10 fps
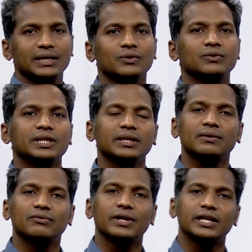using
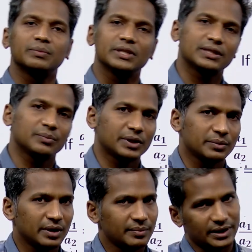variable
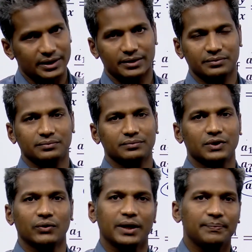separable method.
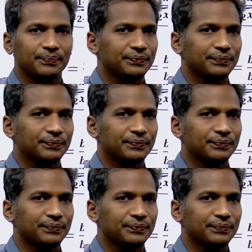Okay.